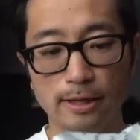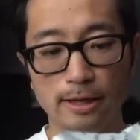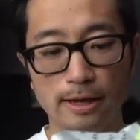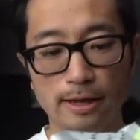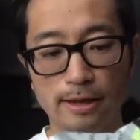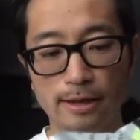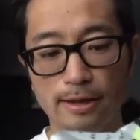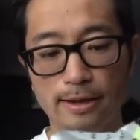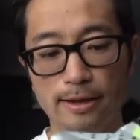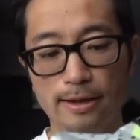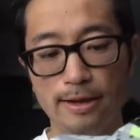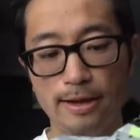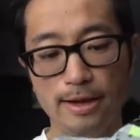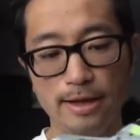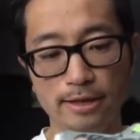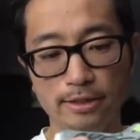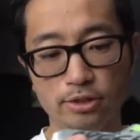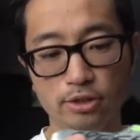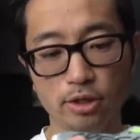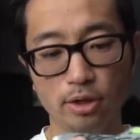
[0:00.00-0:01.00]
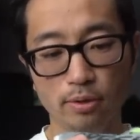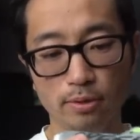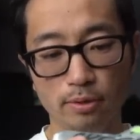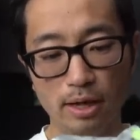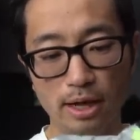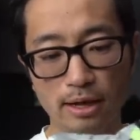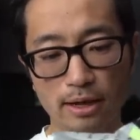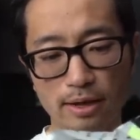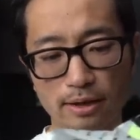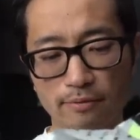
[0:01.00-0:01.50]
And so
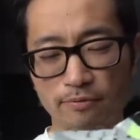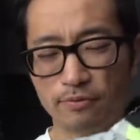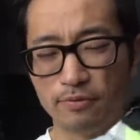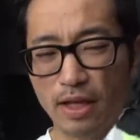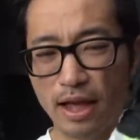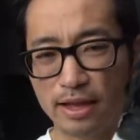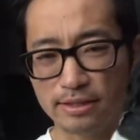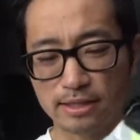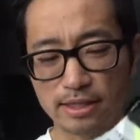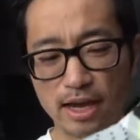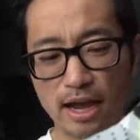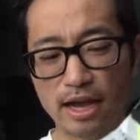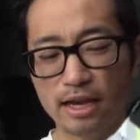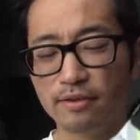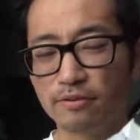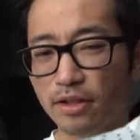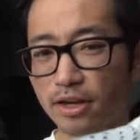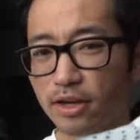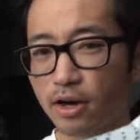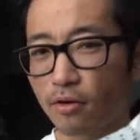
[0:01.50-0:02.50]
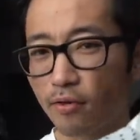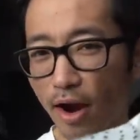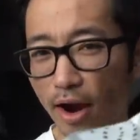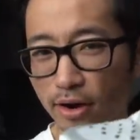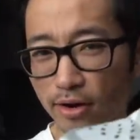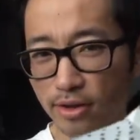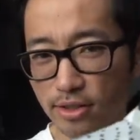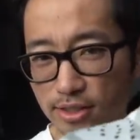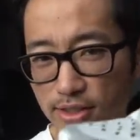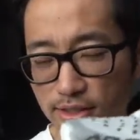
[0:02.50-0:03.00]
it has kind of like a
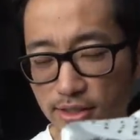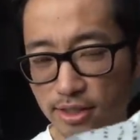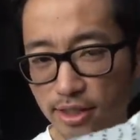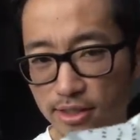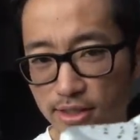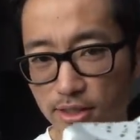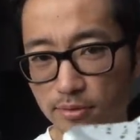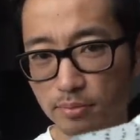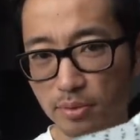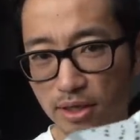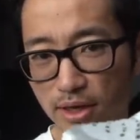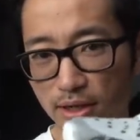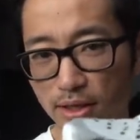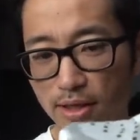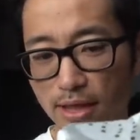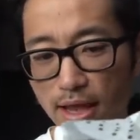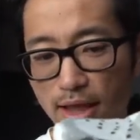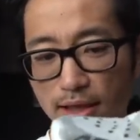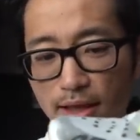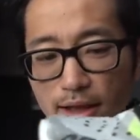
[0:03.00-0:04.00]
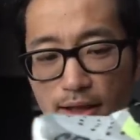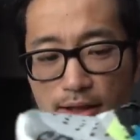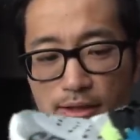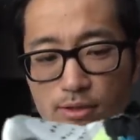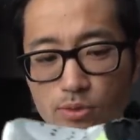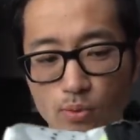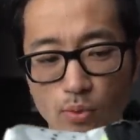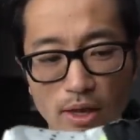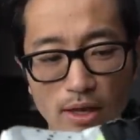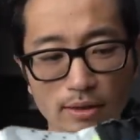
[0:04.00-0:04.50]
rocker sensation because of that
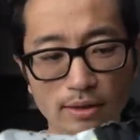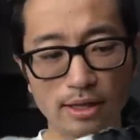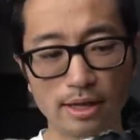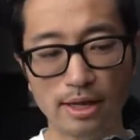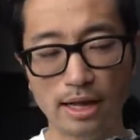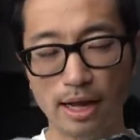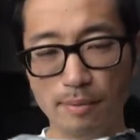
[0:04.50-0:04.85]
as well.